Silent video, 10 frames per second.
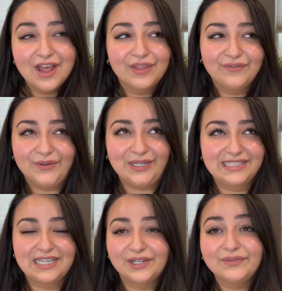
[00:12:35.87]
The food
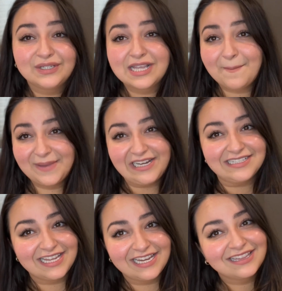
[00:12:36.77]
itself was
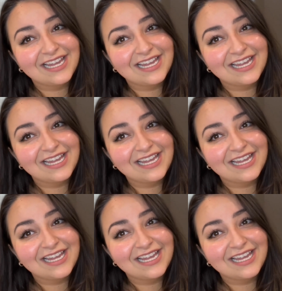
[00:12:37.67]
amazing.